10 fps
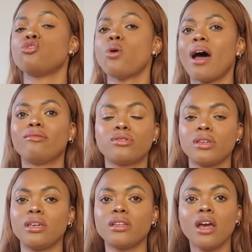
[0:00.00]
you have to
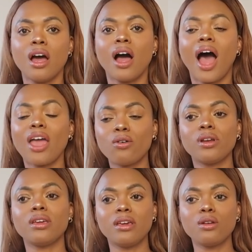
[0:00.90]
eat. I
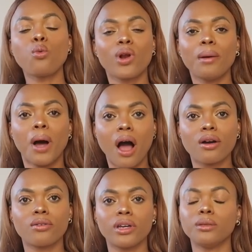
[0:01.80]
only eat when I'm
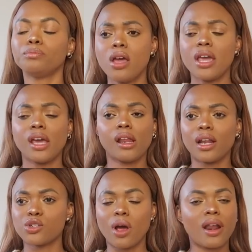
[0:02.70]
hungry, and then
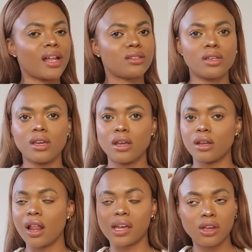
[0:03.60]
I try not to
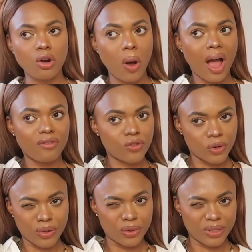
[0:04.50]
eat like, you know,
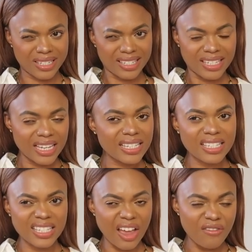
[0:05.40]
after
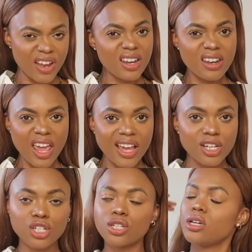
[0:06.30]
6-7
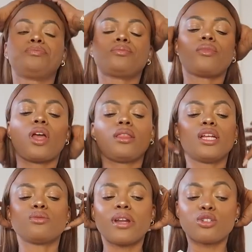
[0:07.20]
ish.
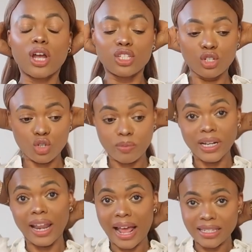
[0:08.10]
That's what I tried to do.
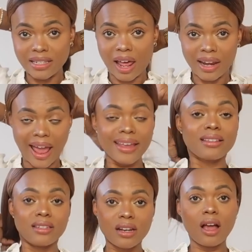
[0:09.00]
But last night
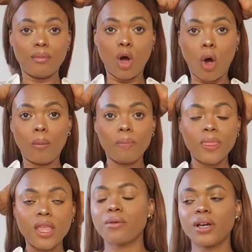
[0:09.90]
I did come home,
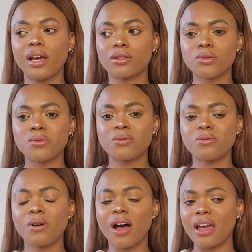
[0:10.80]
I realized,
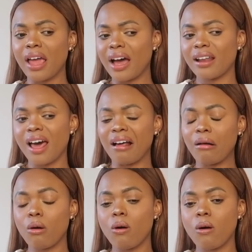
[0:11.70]
ooh, I had
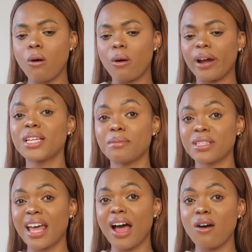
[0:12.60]
alcohol.
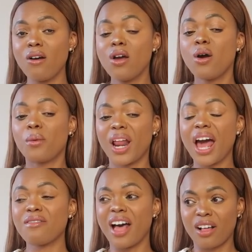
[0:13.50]
Sometimes now when I
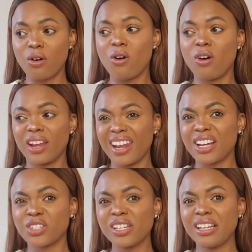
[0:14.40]
have alcohol, it
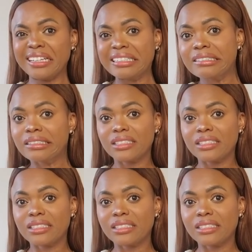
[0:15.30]
actually like